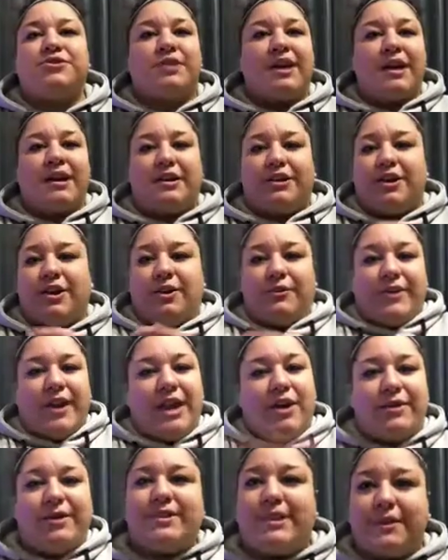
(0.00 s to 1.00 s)
They
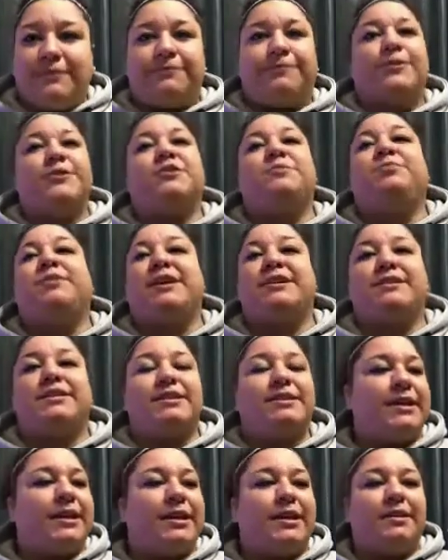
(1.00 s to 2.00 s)
always get first place in
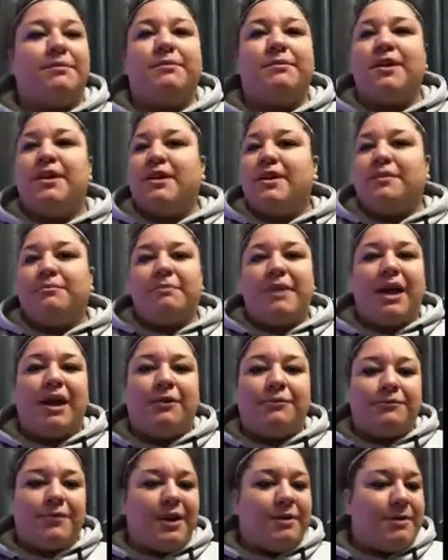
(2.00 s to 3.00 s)
the team, male,
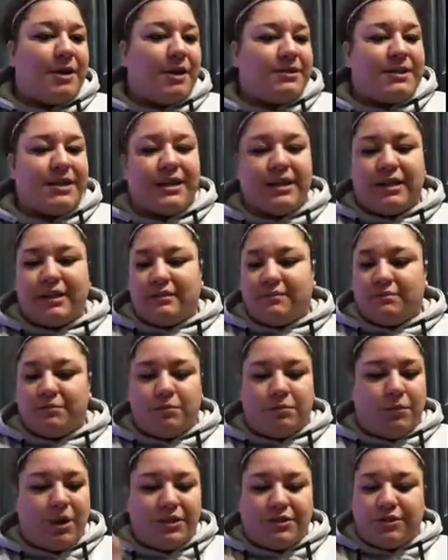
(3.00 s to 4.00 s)
female, team,
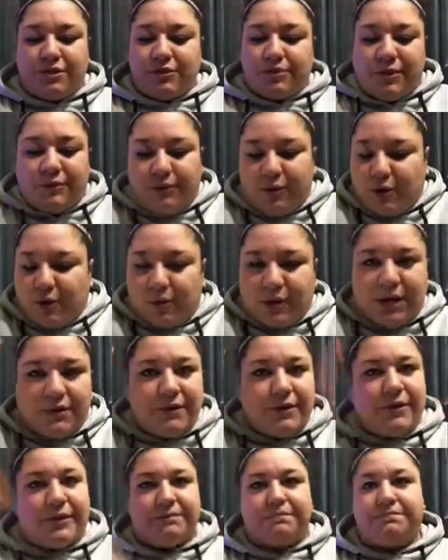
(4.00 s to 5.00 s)
1, 2, 3, 4, whatever the